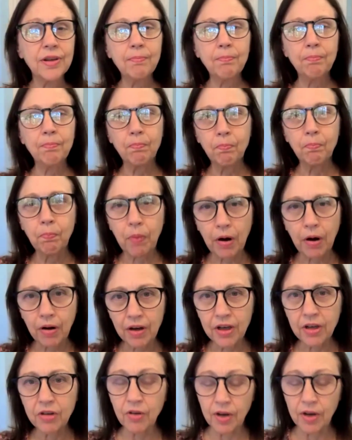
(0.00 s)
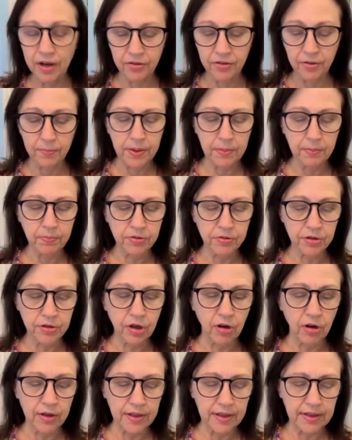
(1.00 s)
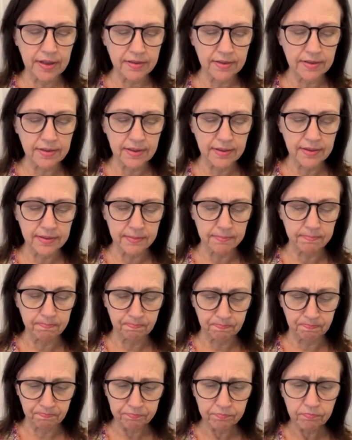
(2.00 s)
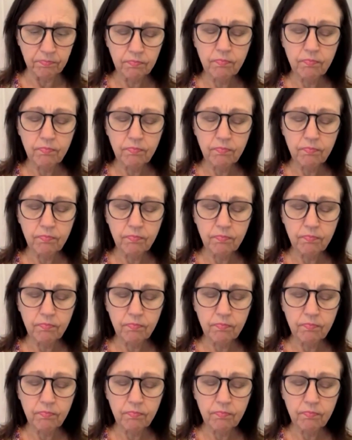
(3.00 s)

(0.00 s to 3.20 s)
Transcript: You can borrow other people's audiences.